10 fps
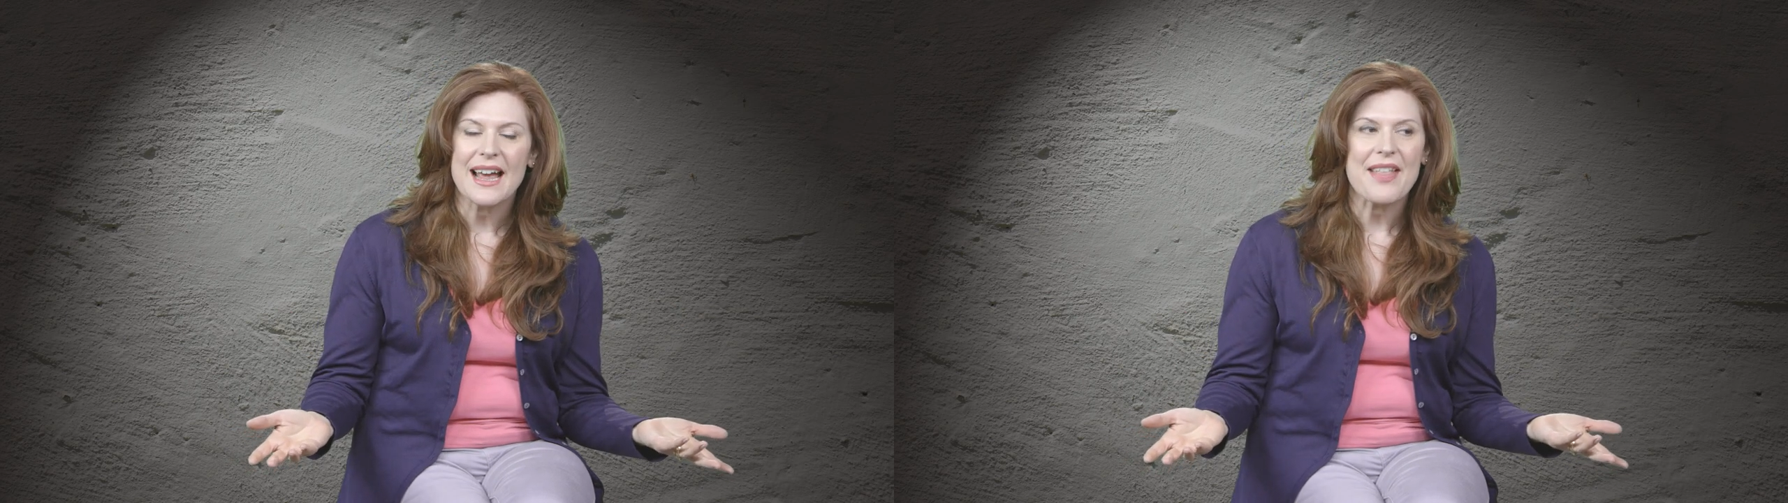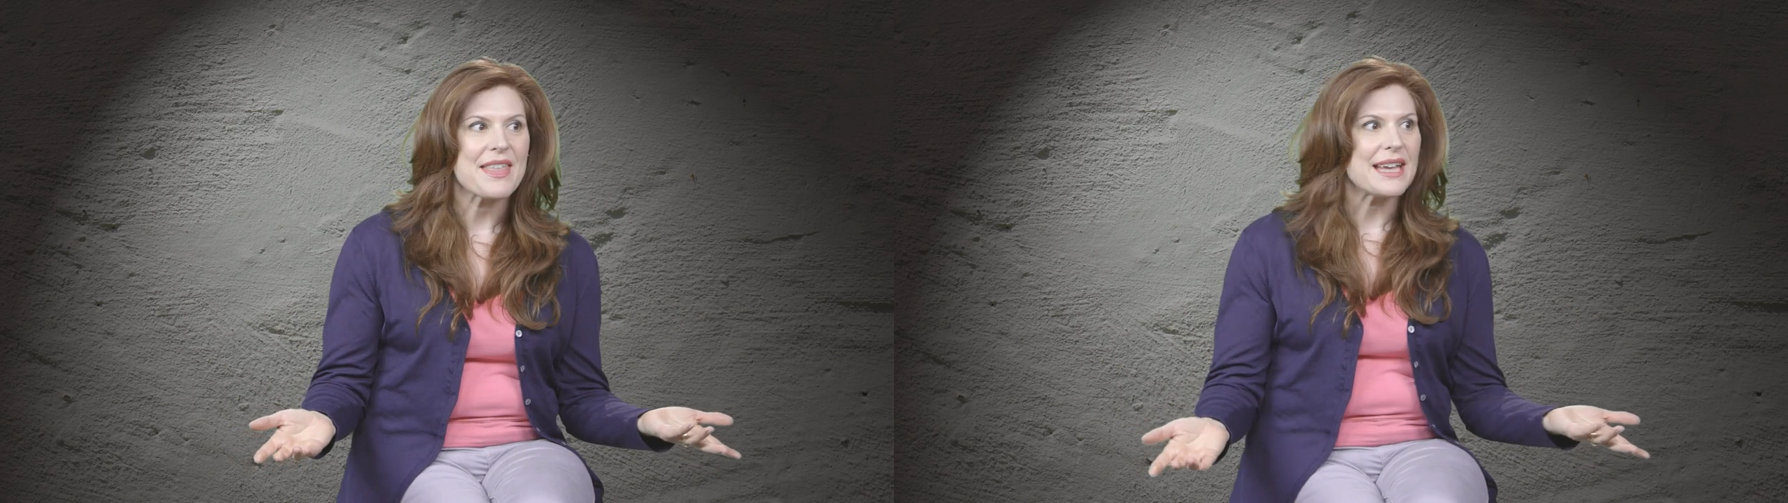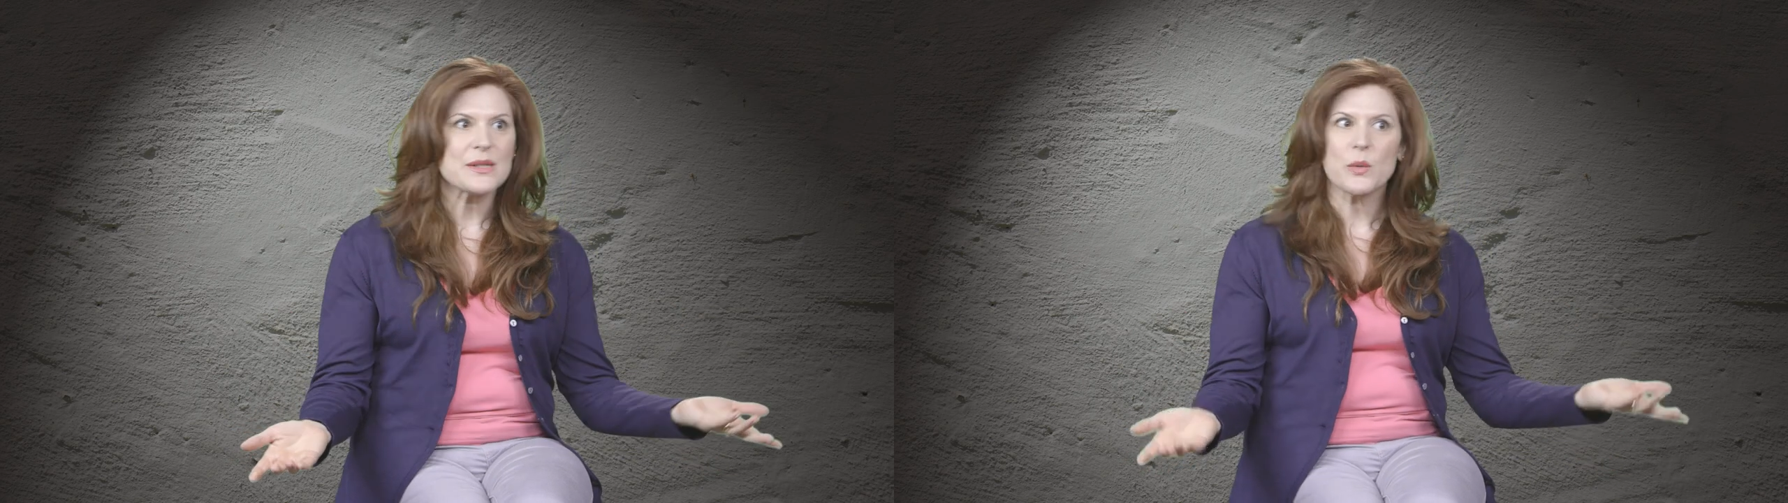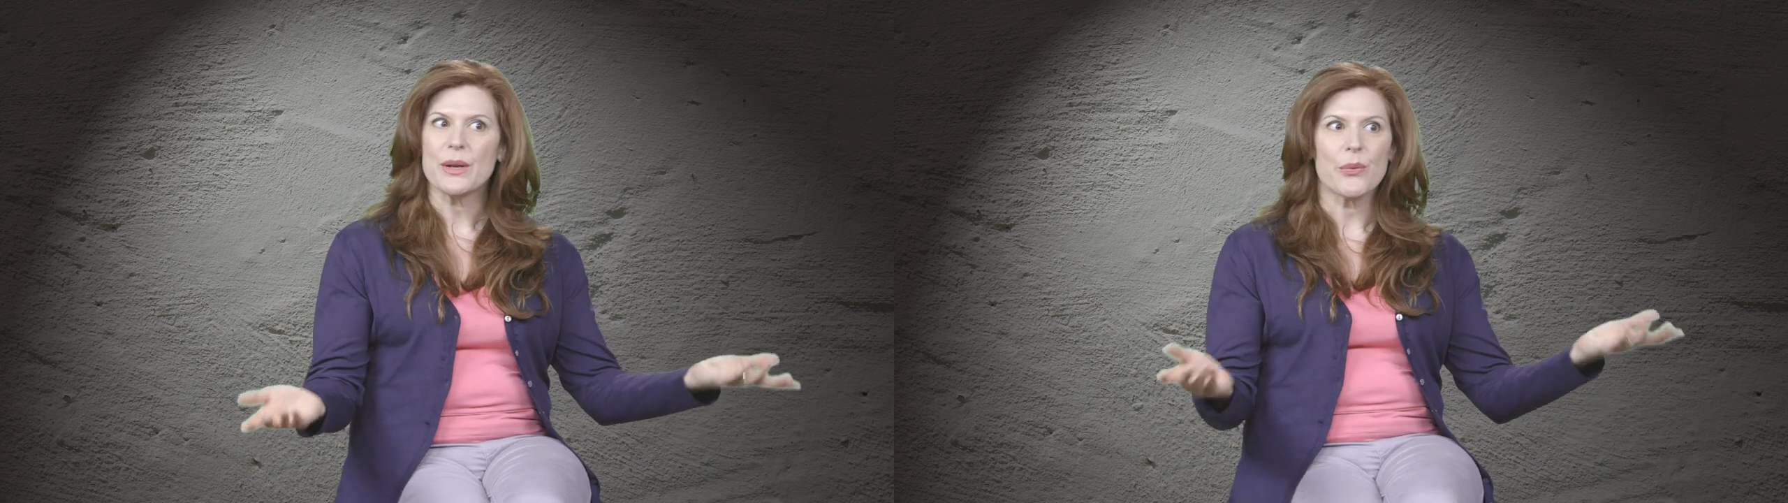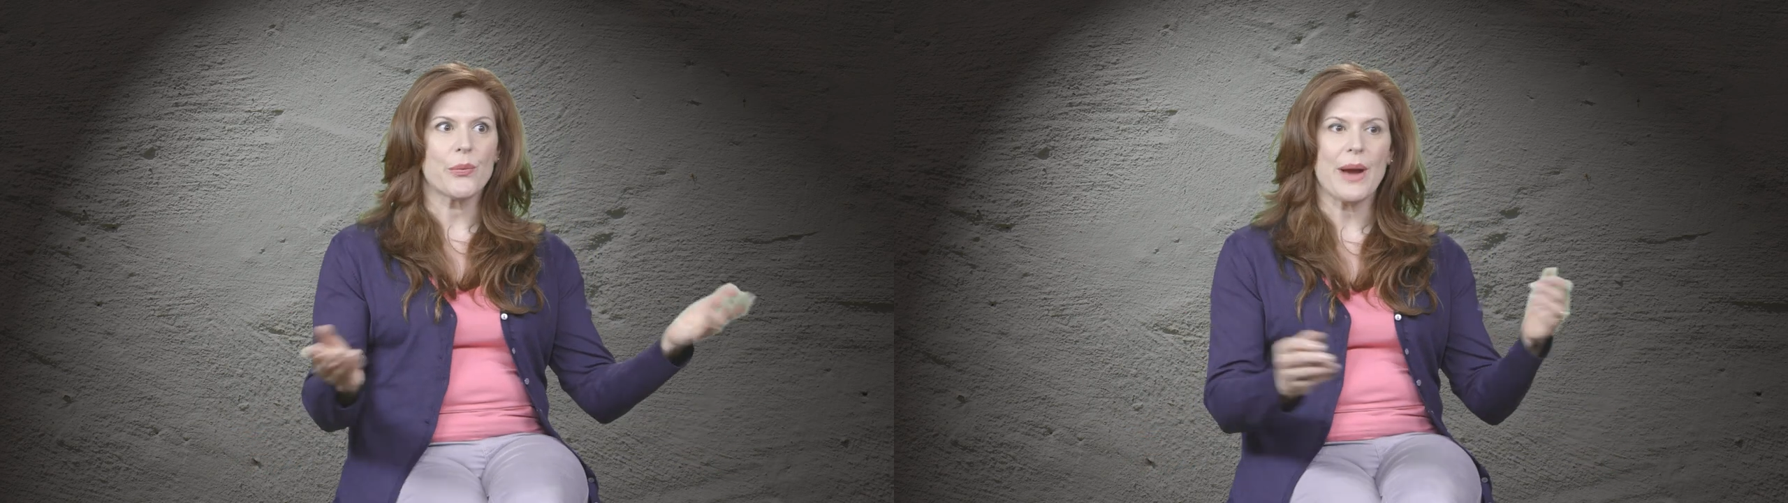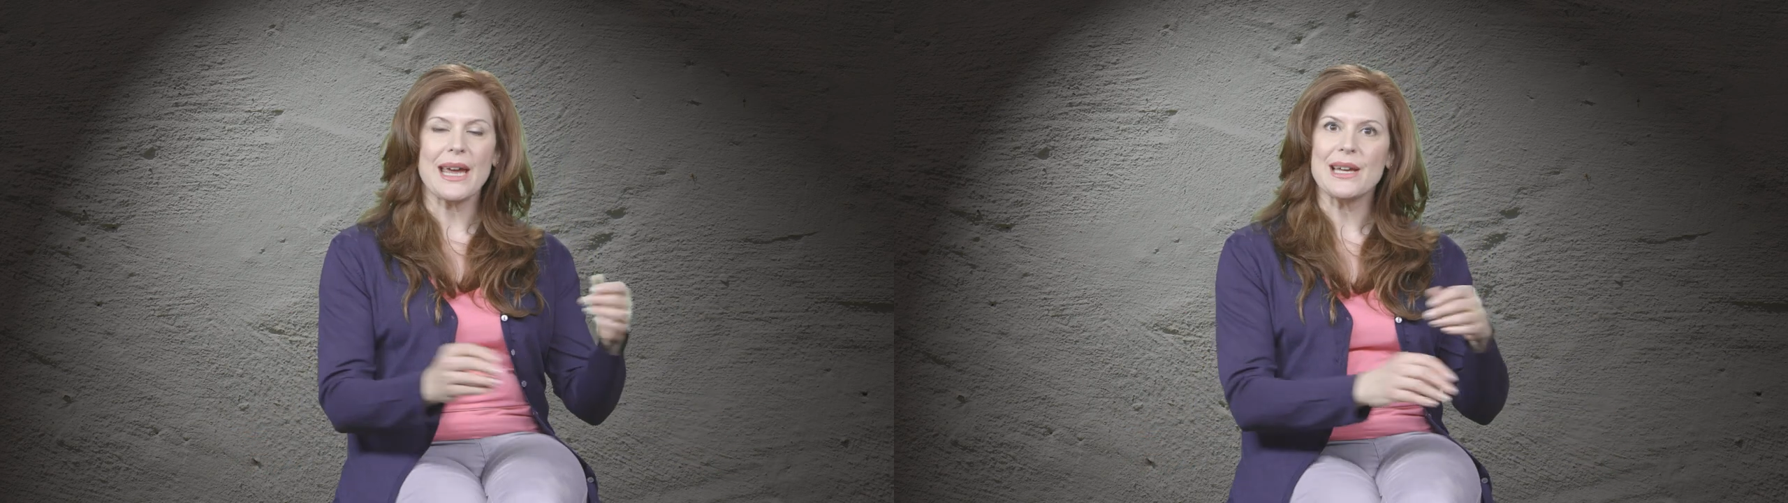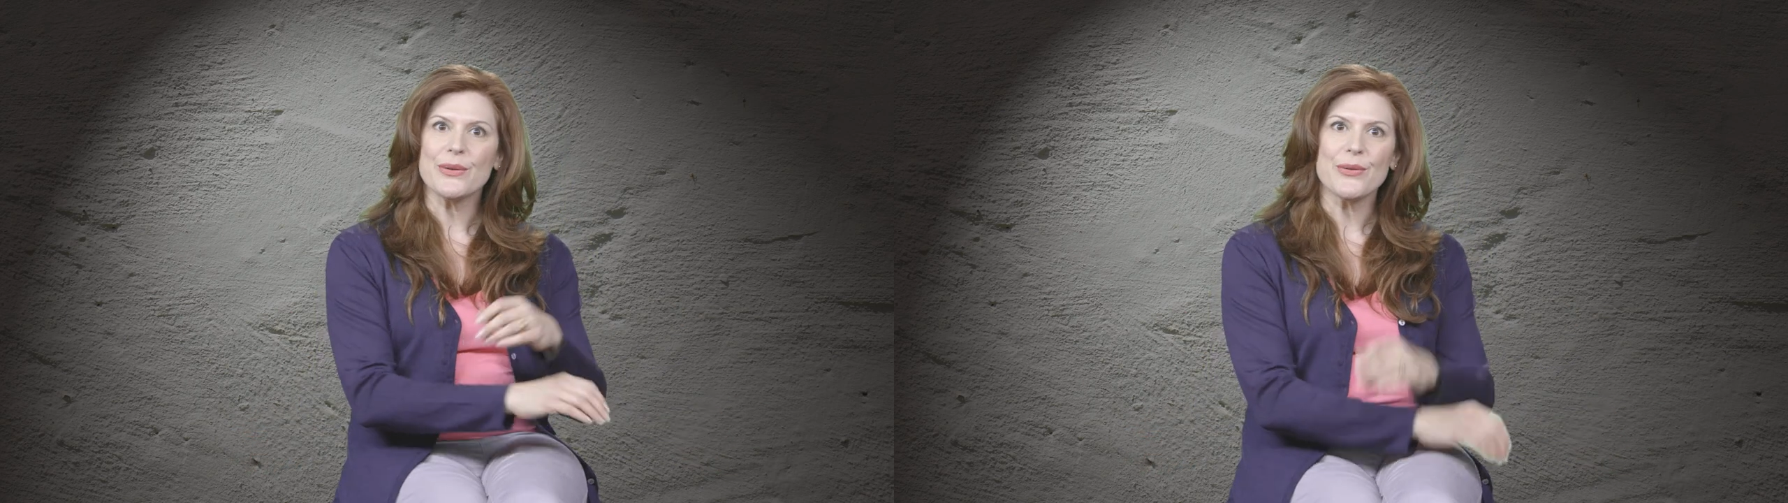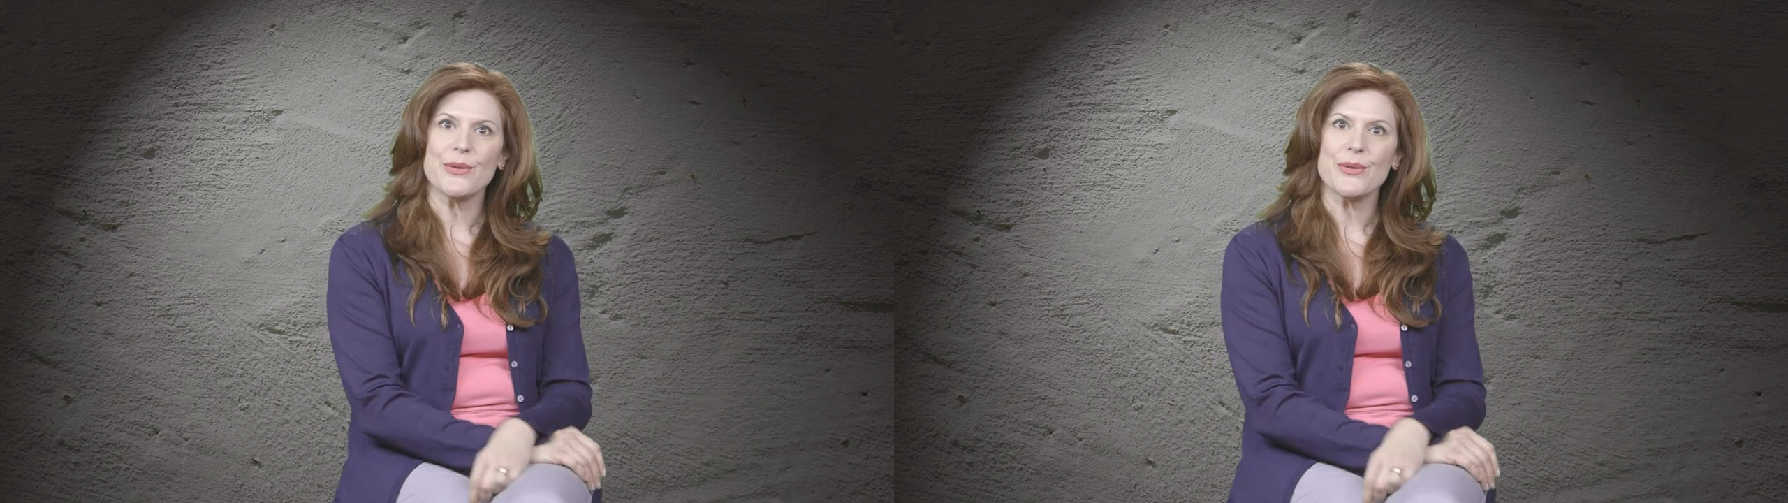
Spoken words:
And that's when a regular